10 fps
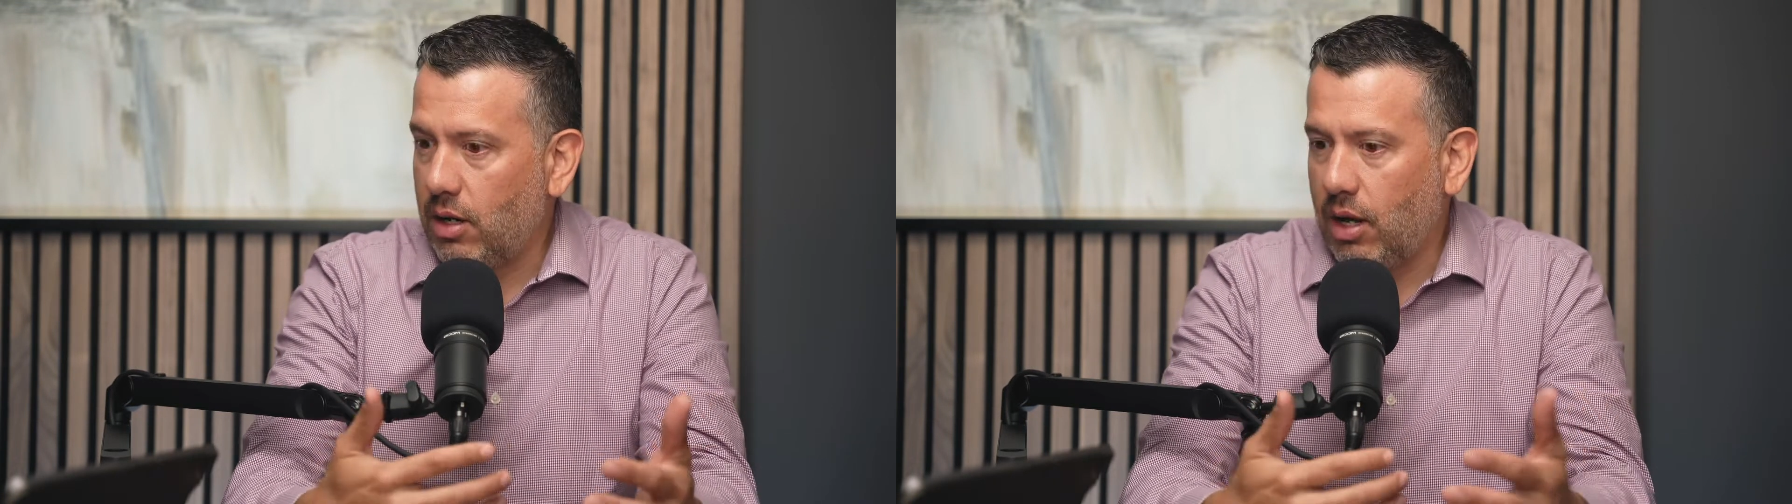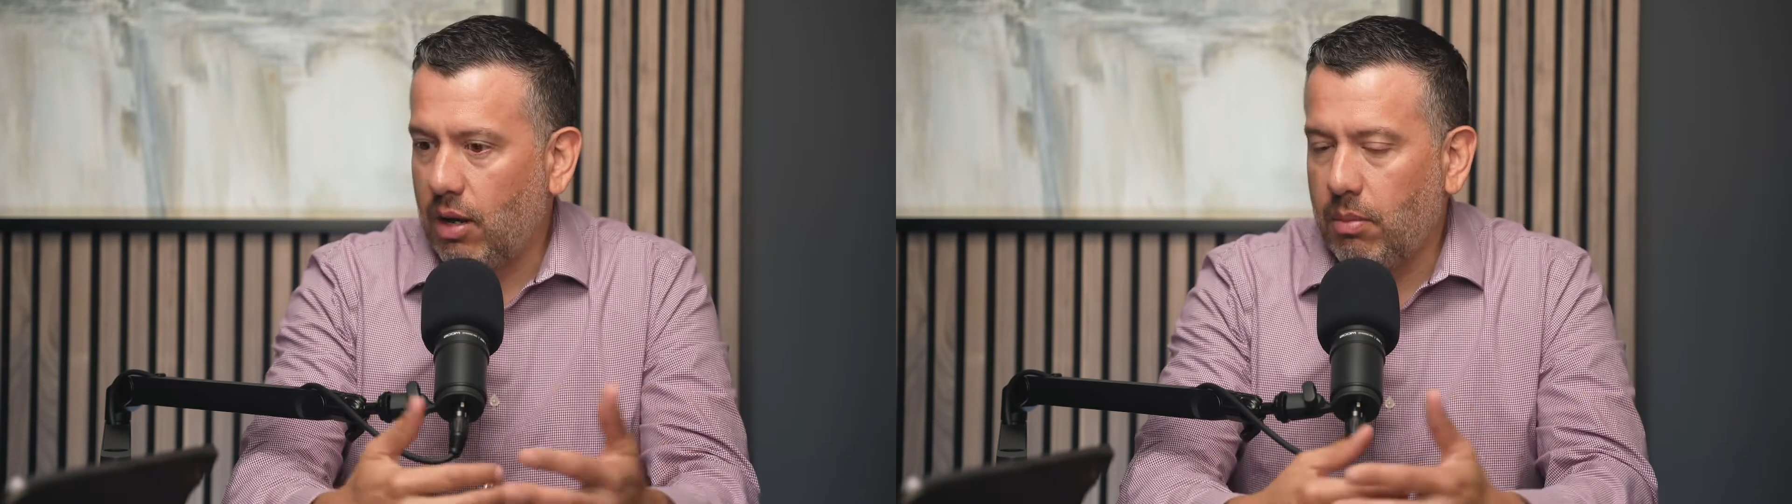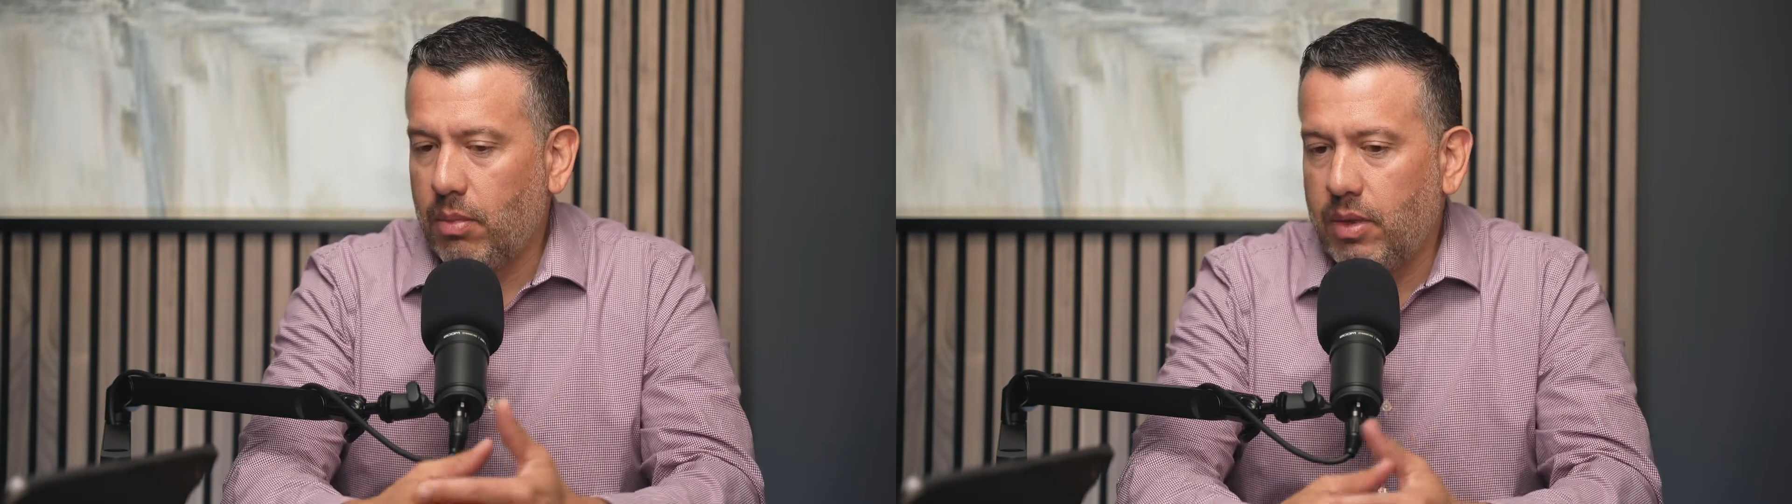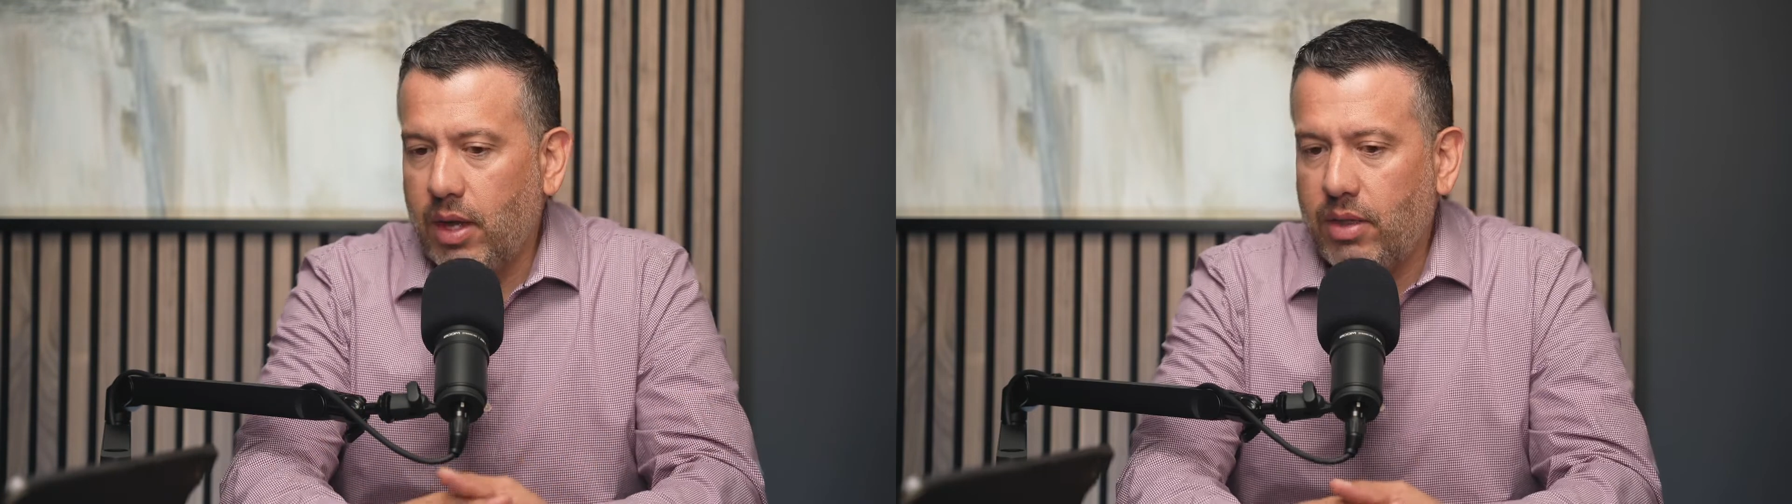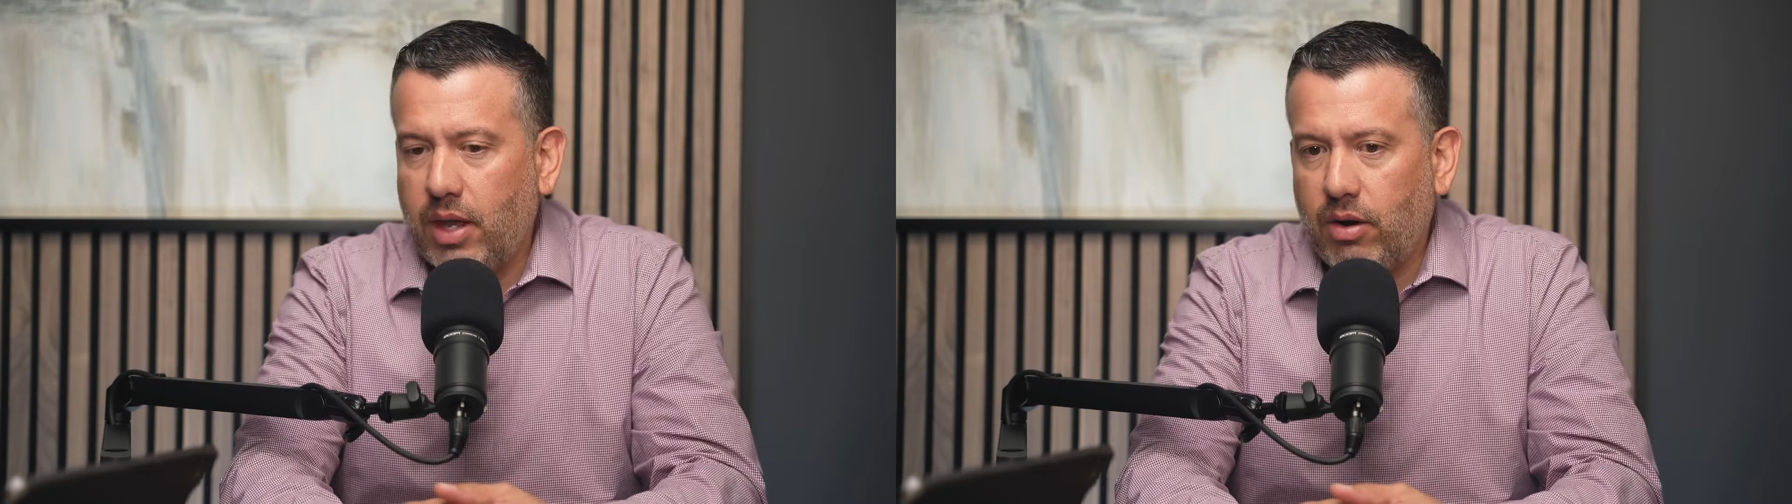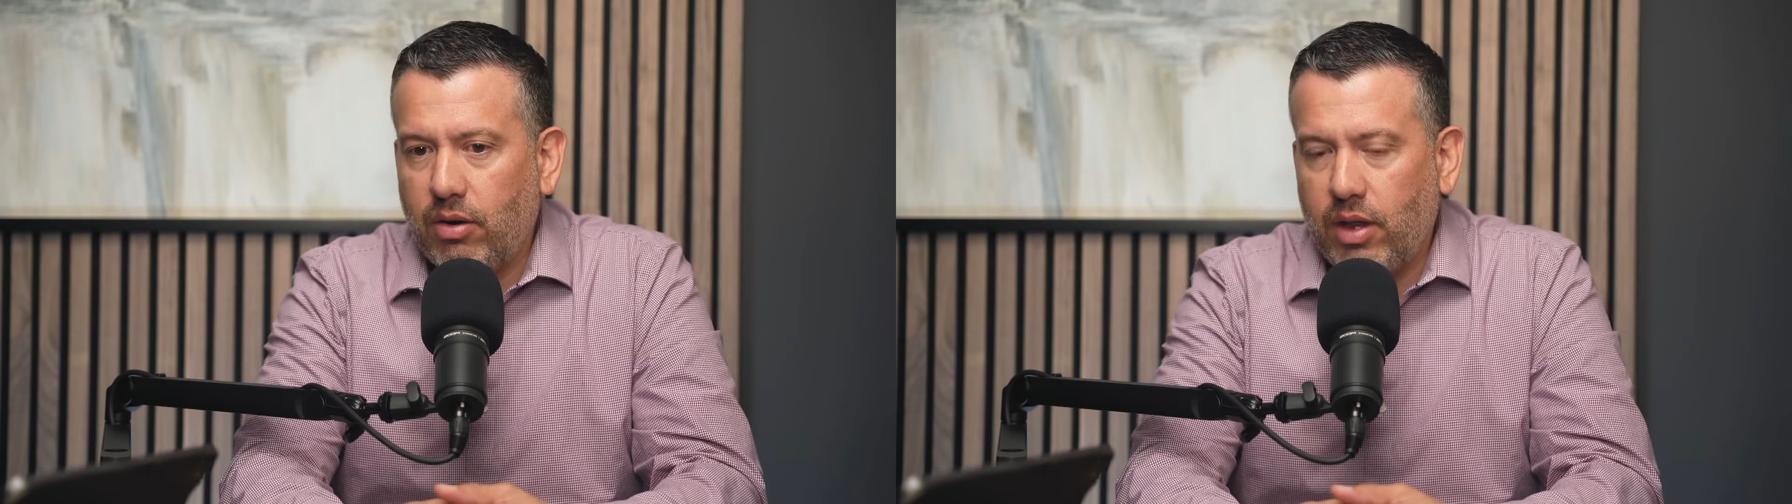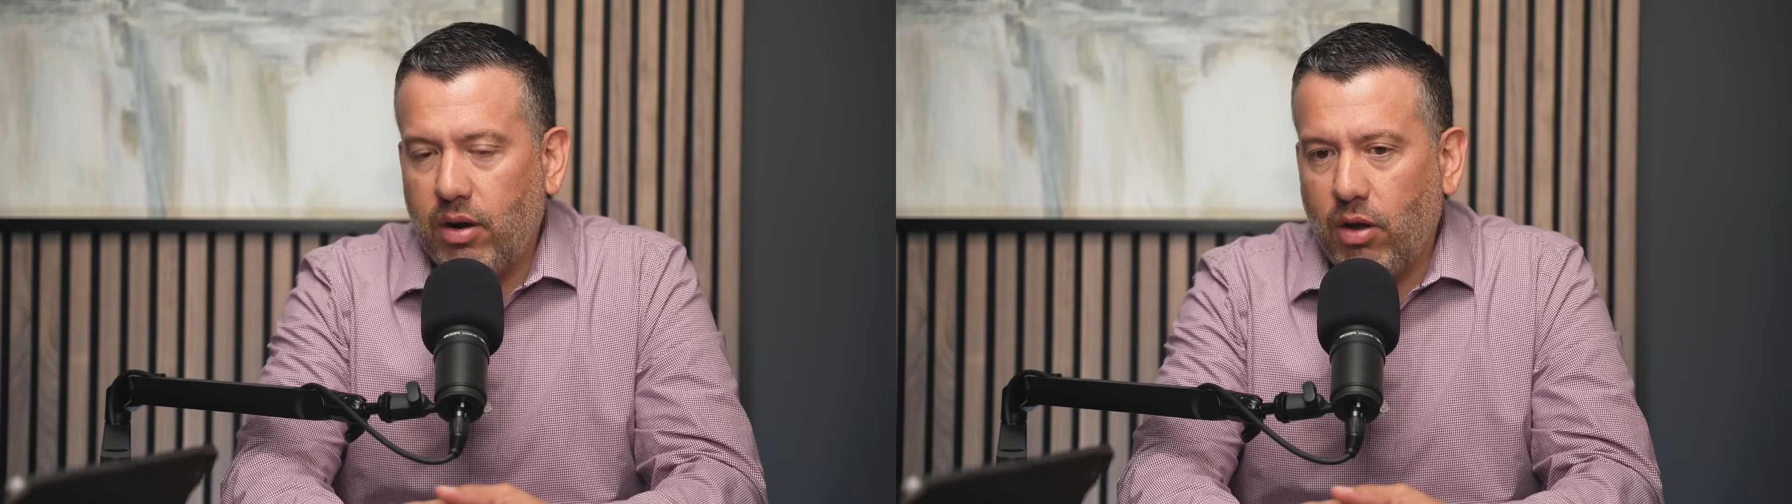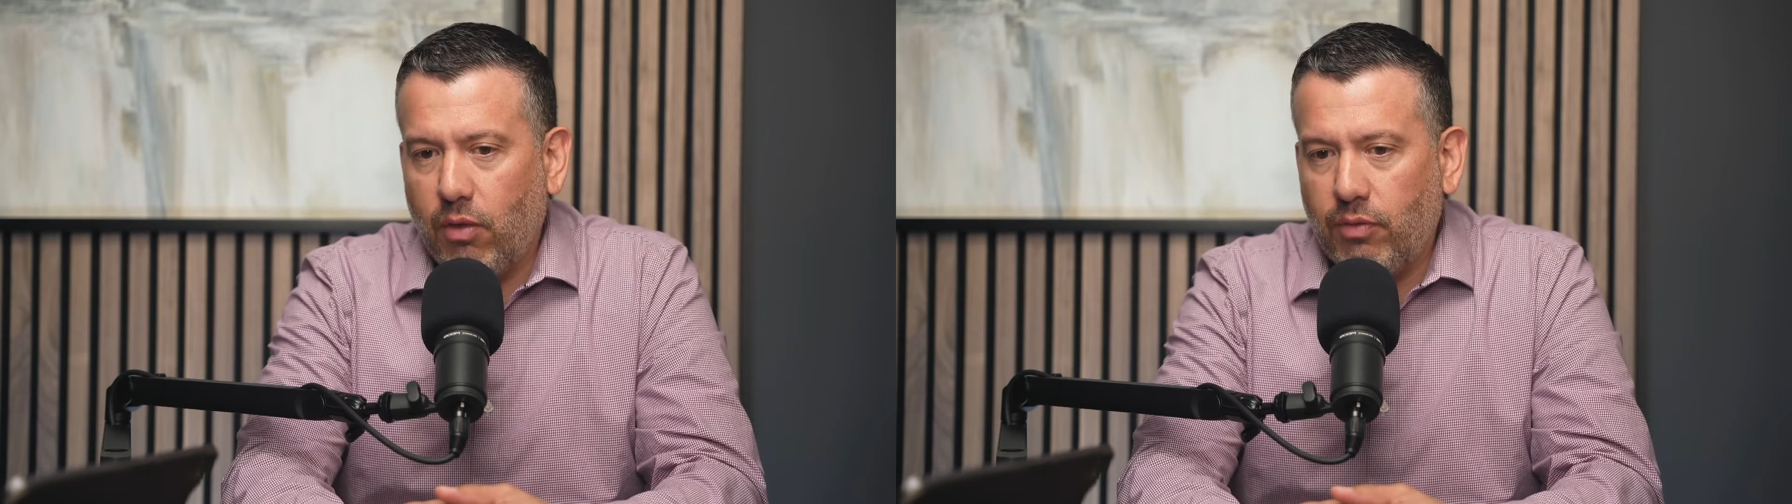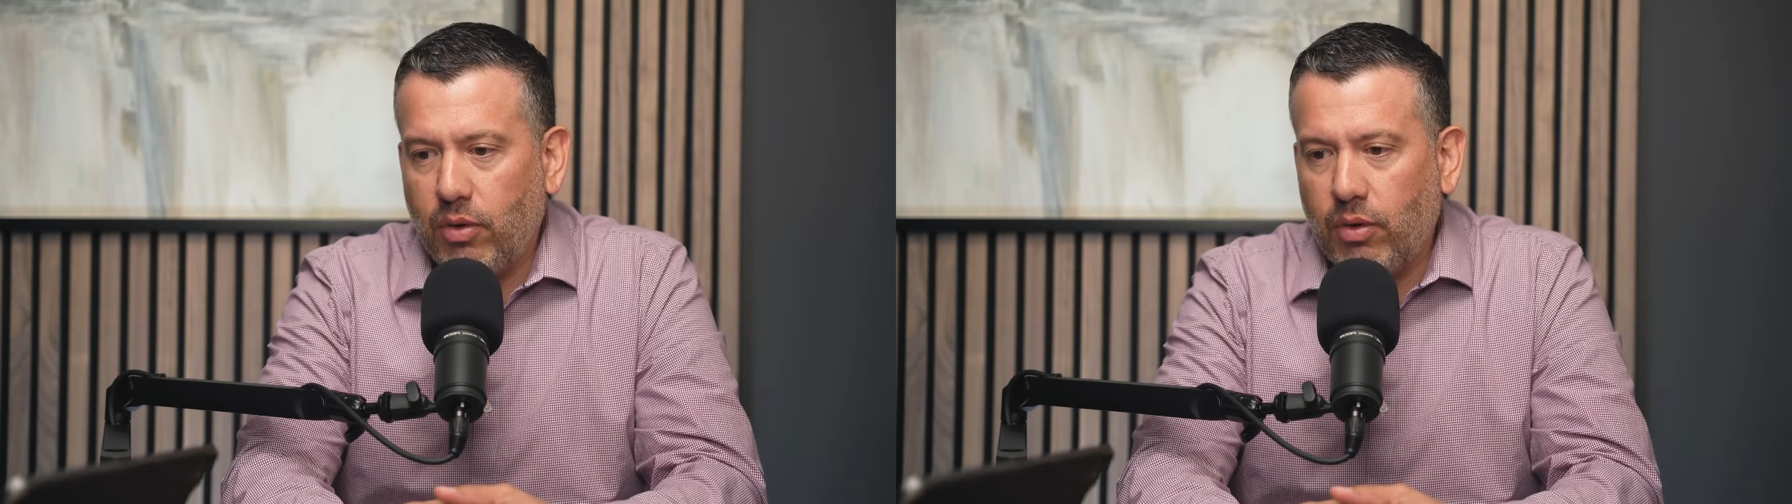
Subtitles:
that are helpful.